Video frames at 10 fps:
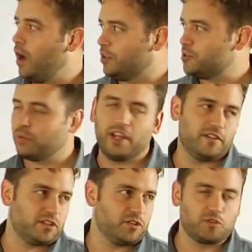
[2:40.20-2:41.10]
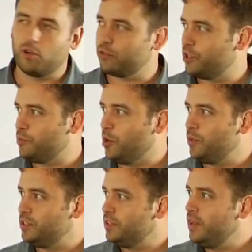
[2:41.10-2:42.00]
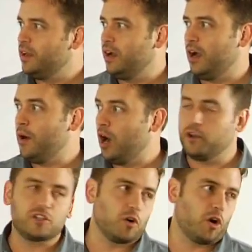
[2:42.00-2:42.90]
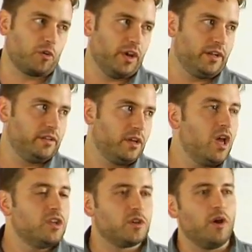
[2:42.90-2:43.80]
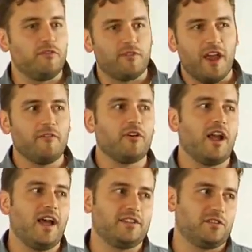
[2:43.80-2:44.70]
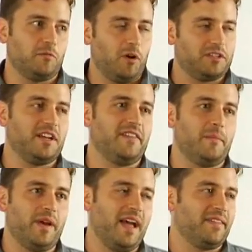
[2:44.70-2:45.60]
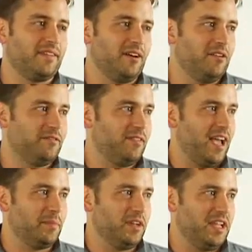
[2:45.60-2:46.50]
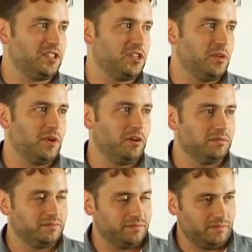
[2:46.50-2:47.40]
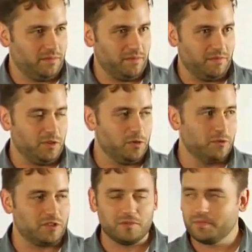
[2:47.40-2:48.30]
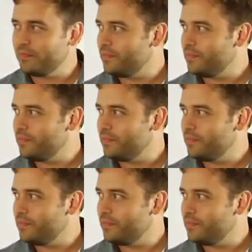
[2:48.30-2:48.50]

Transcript: I'll explain this controller in a moment. Underscore grid. So if you've ever had to walk down the path of Adminhtml views,